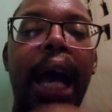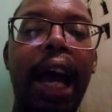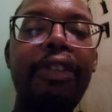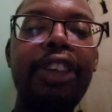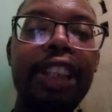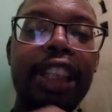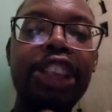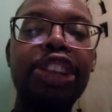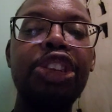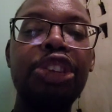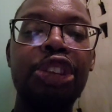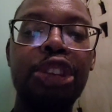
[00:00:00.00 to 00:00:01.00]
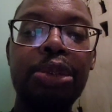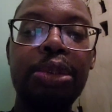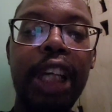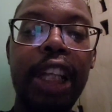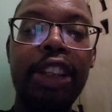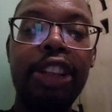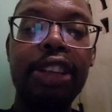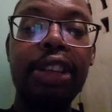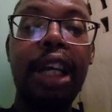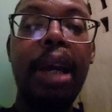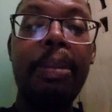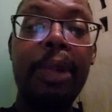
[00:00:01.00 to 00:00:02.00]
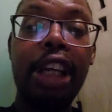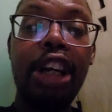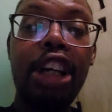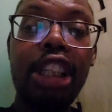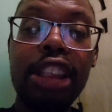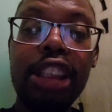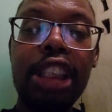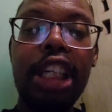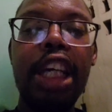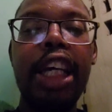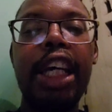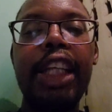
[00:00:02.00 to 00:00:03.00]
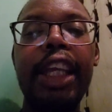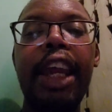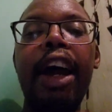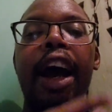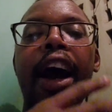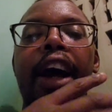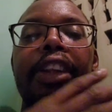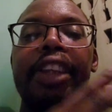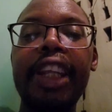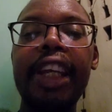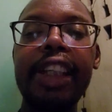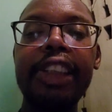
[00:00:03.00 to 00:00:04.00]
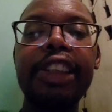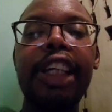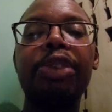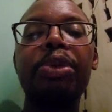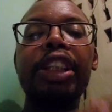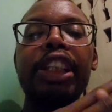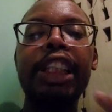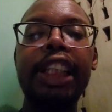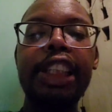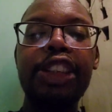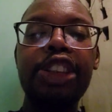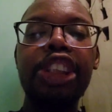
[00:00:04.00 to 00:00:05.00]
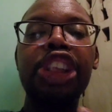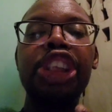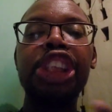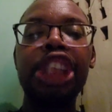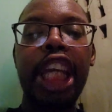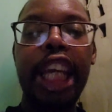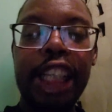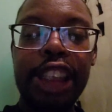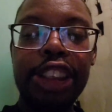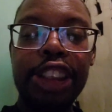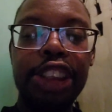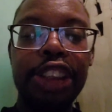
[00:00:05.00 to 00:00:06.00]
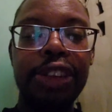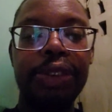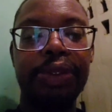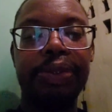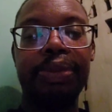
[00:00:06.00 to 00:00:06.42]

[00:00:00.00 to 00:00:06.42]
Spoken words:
having this YouTube channel because there are things that we need to change.